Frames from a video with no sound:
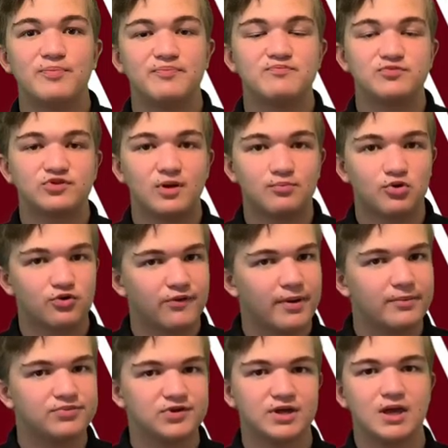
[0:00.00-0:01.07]
Some
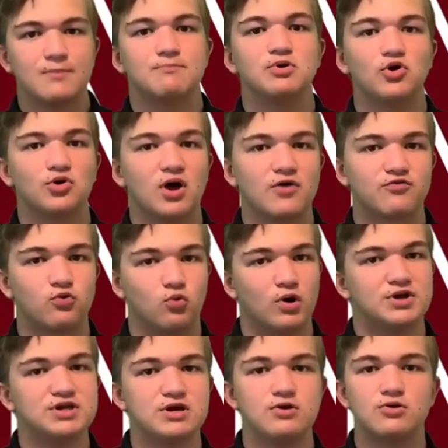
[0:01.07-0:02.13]
programs, again, build up for 1
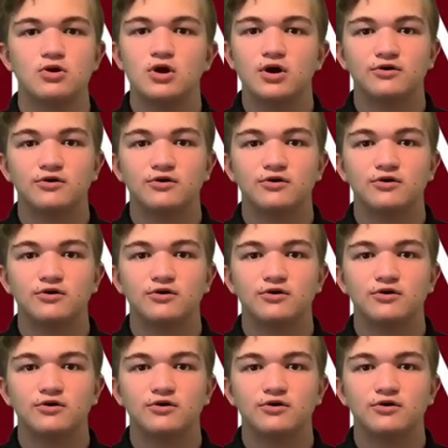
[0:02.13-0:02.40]
year.